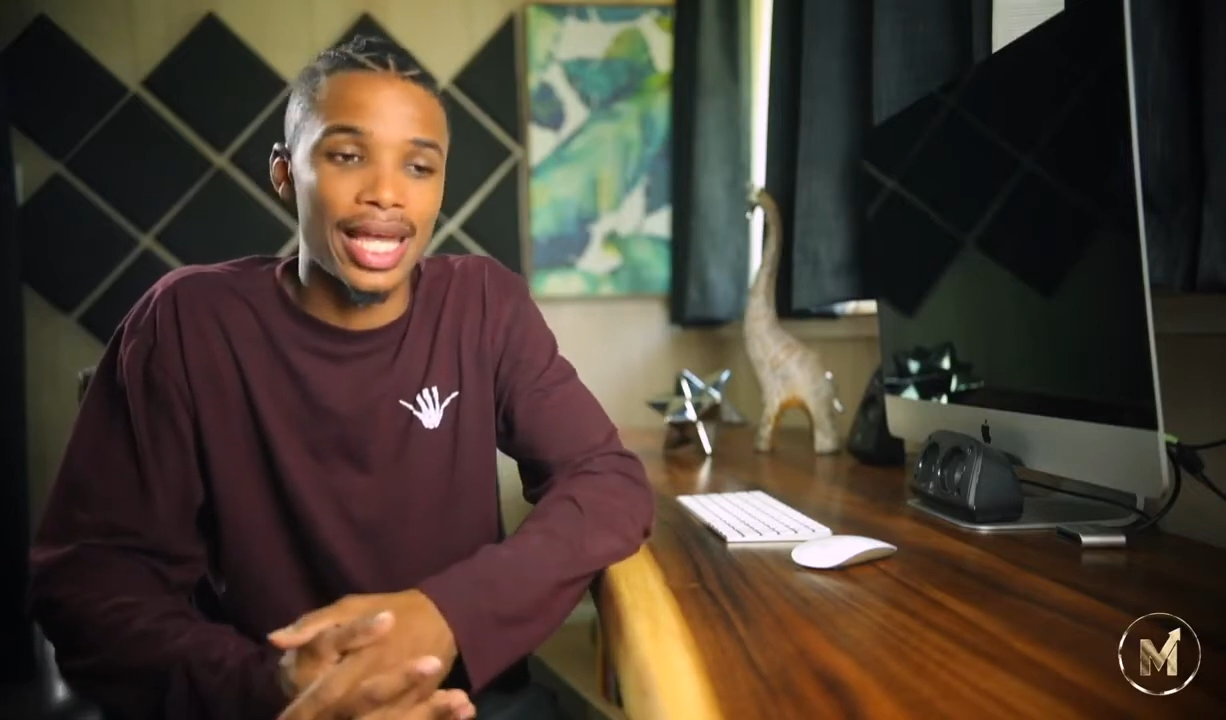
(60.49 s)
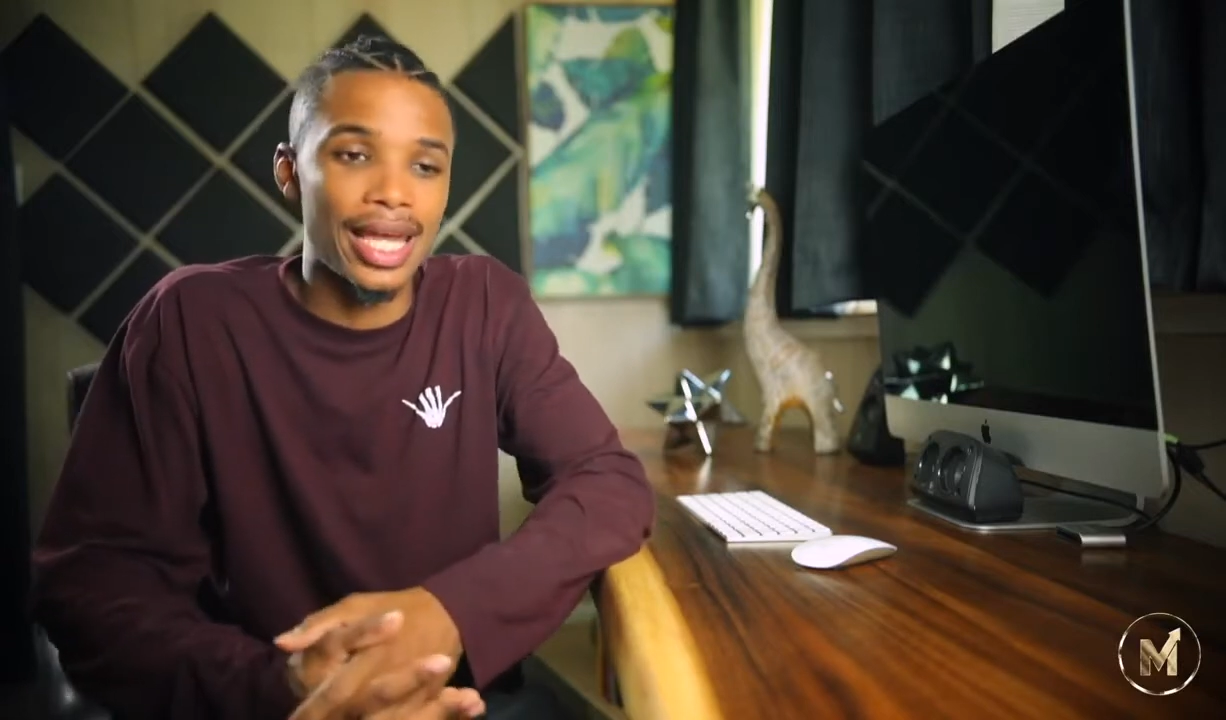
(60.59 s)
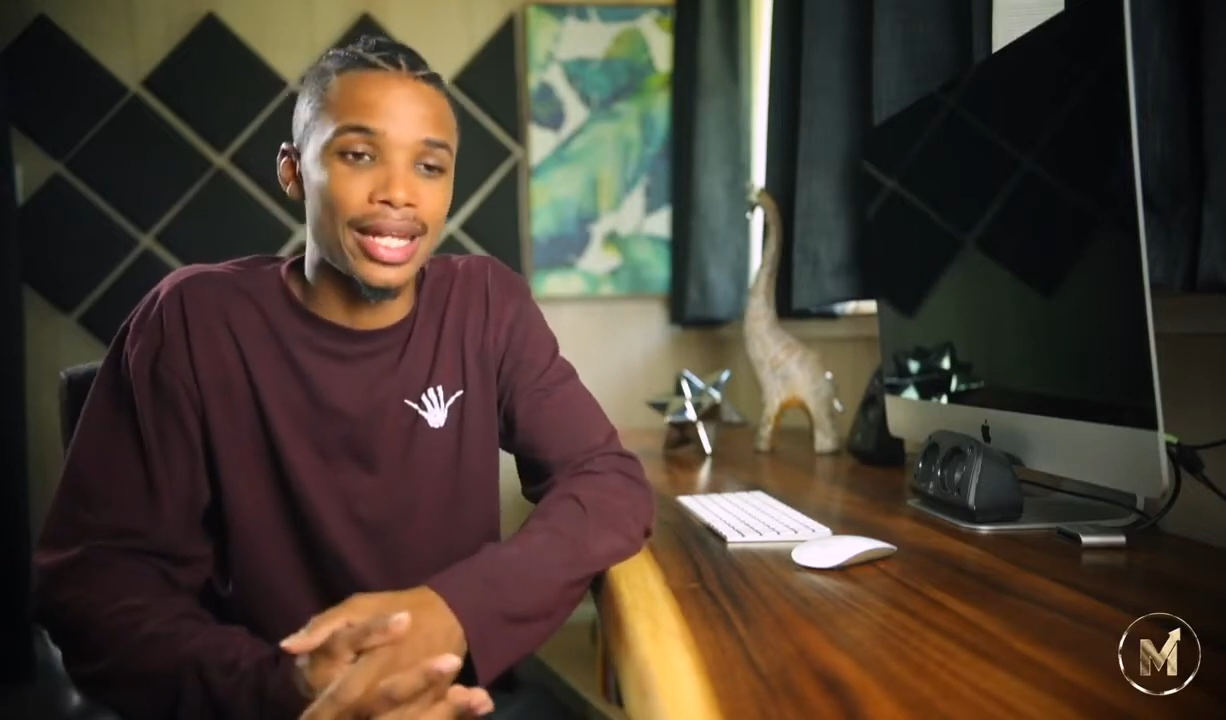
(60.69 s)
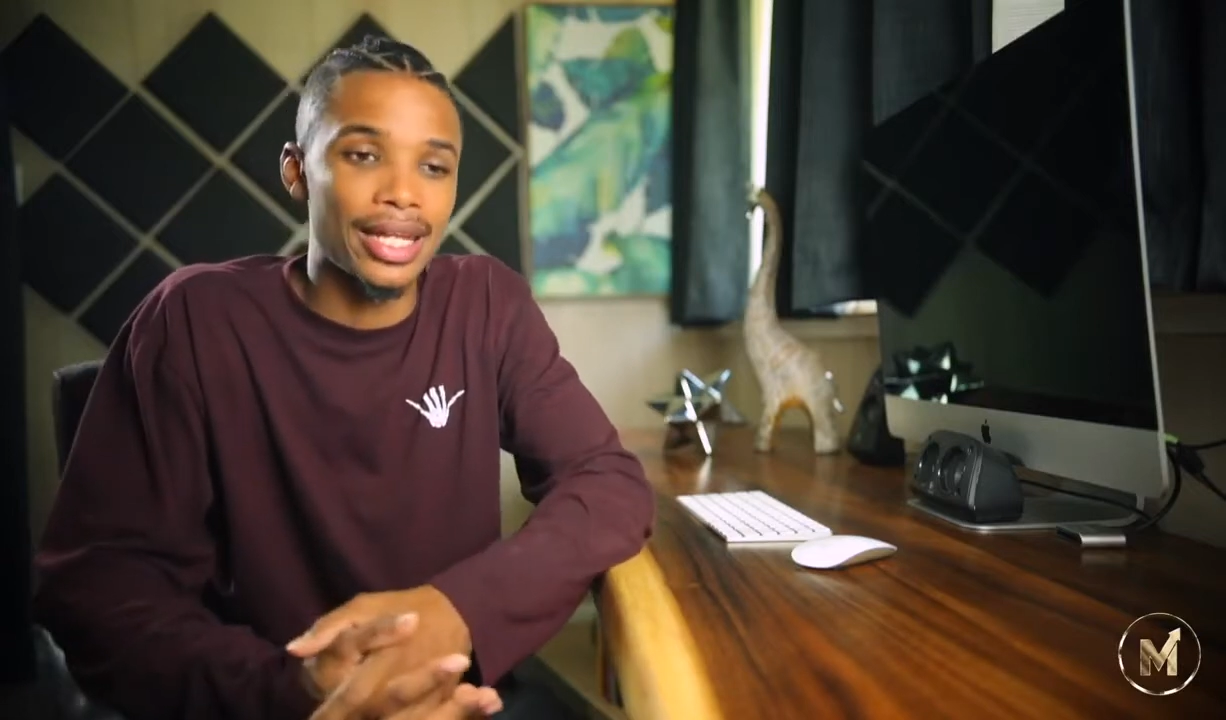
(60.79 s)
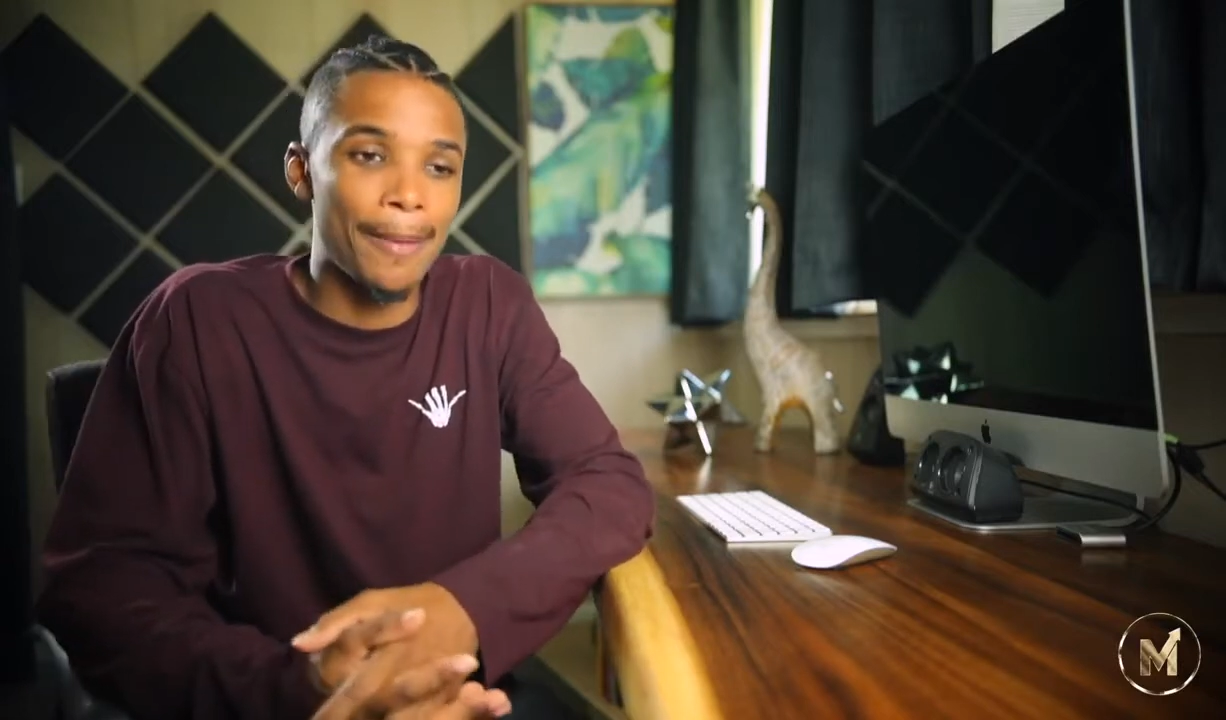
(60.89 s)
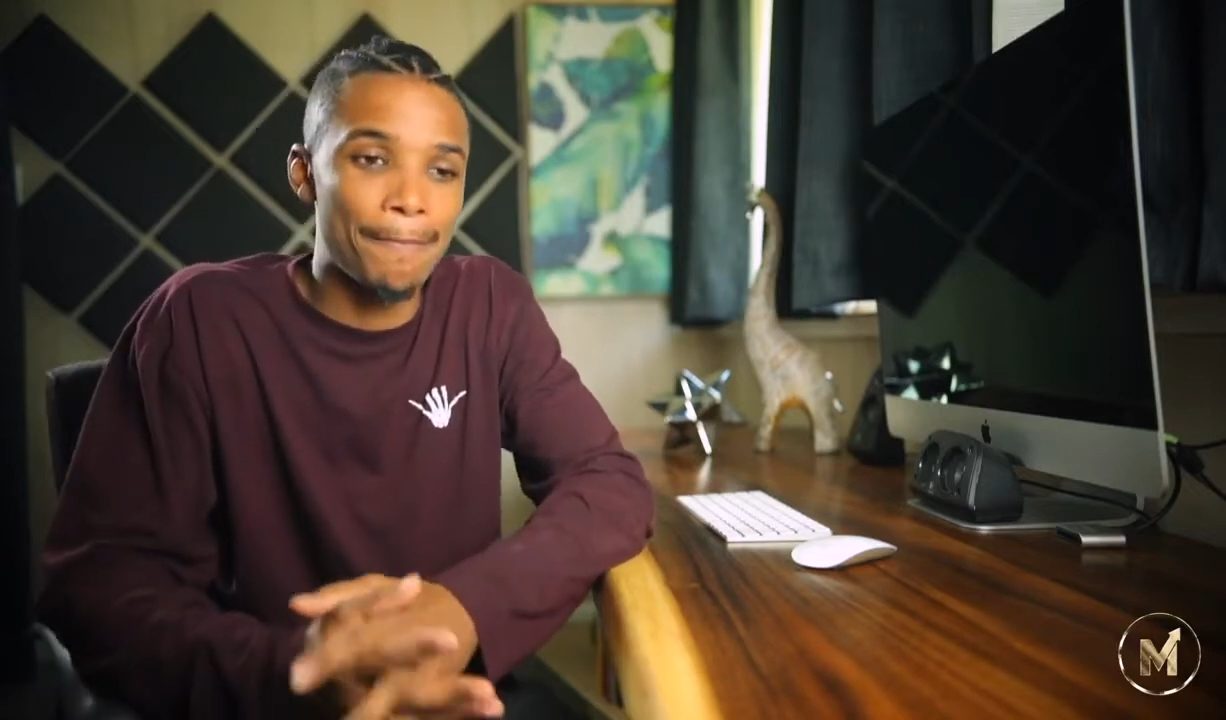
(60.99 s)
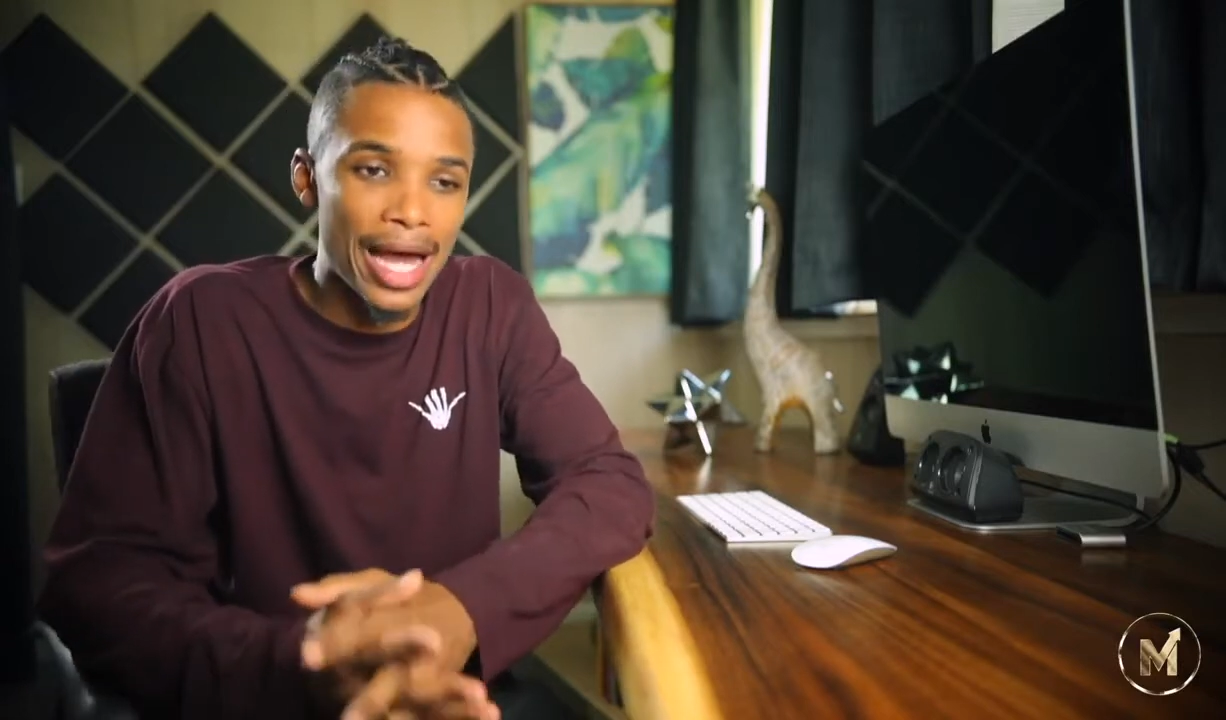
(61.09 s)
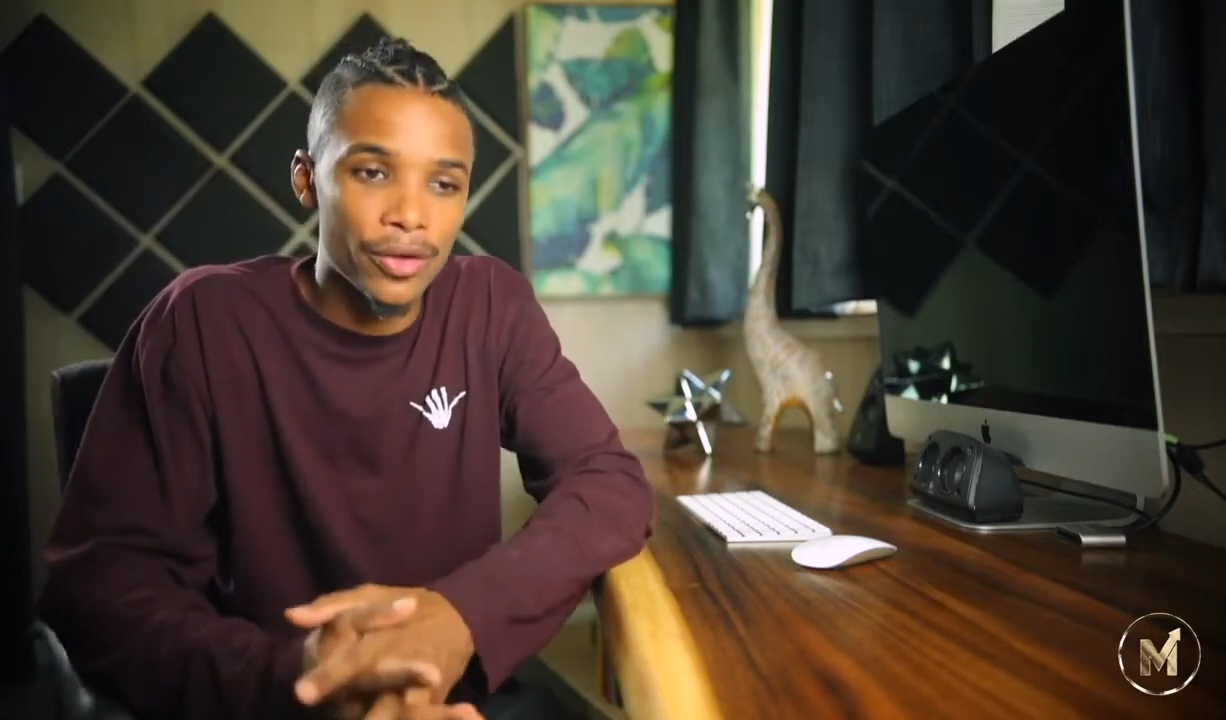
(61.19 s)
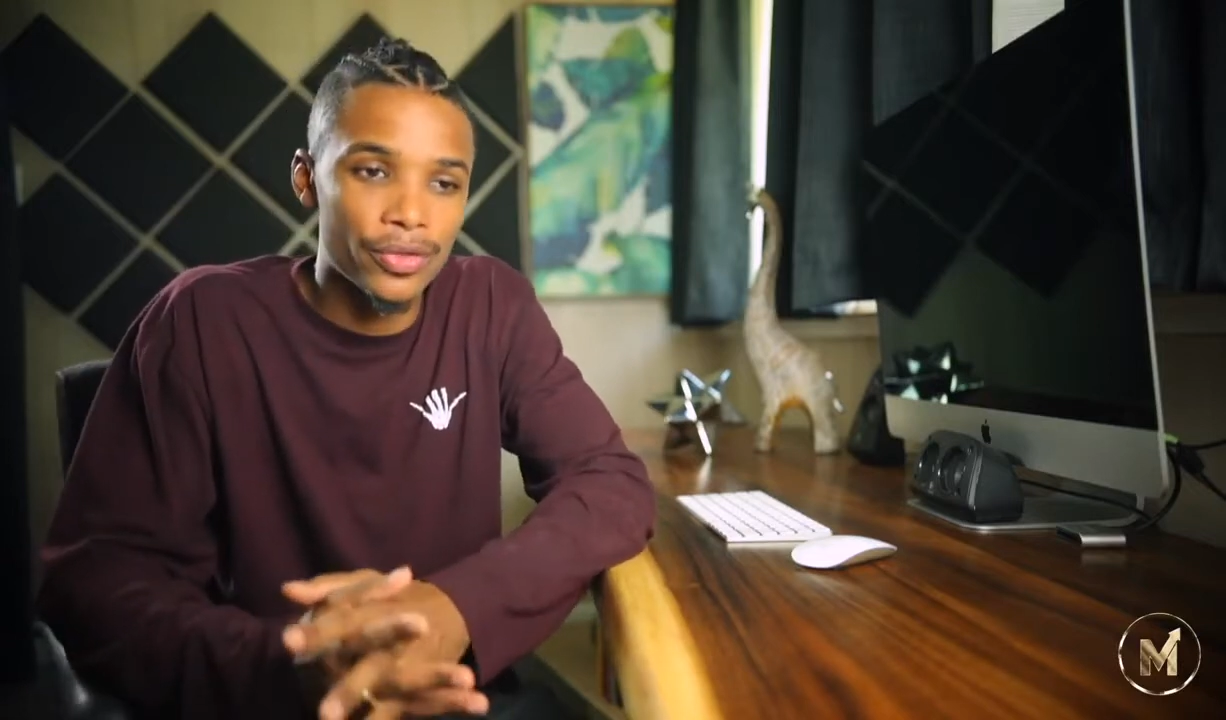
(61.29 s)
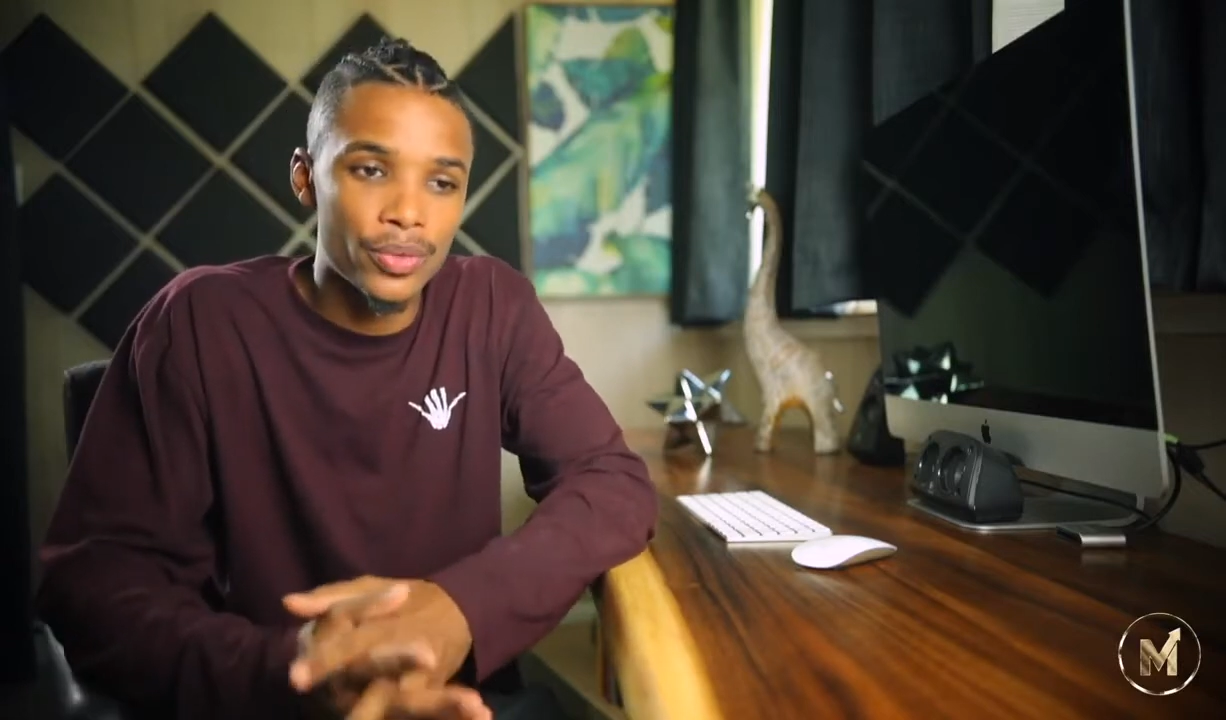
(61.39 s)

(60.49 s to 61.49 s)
and about